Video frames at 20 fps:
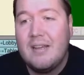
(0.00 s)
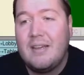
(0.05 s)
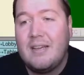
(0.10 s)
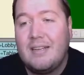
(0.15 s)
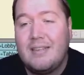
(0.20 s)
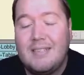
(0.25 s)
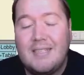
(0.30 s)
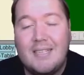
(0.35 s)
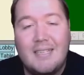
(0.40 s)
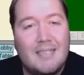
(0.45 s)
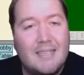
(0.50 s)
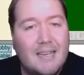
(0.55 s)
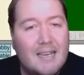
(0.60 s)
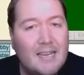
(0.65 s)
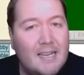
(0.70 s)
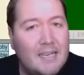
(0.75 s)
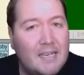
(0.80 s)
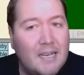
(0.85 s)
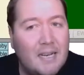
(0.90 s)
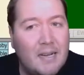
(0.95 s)
and a six
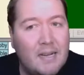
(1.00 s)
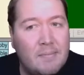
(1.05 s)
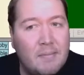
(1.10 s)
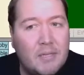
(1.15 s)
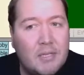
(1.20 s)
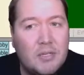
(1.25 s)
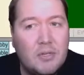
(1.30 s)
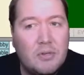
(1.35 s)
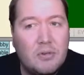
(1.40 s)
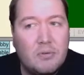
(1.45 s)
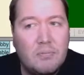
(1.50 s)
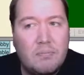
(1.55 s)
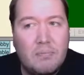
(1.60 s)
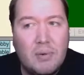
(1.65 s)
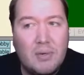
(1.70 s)
card diamond suit,